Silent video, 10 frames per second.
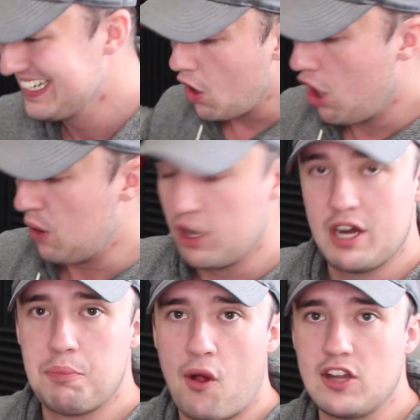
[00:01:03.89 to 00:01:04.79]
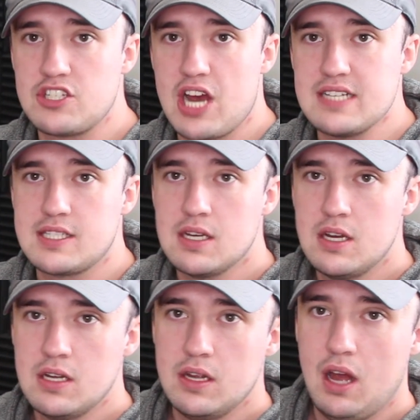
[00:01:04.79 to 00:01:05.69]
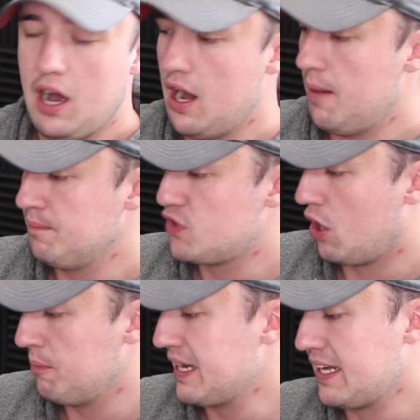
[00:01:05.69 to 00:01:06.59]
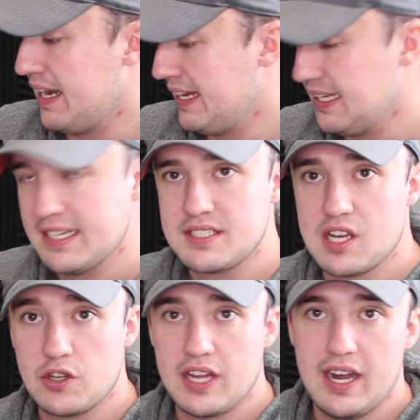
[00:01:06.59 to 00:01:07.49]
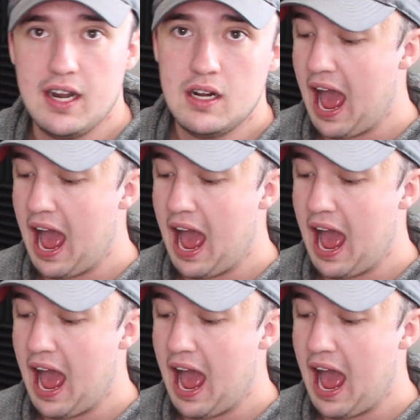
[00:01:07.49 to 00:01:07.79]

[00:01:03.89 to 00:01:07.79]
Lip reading: Oh, I want to apologize to all my Canadians out there.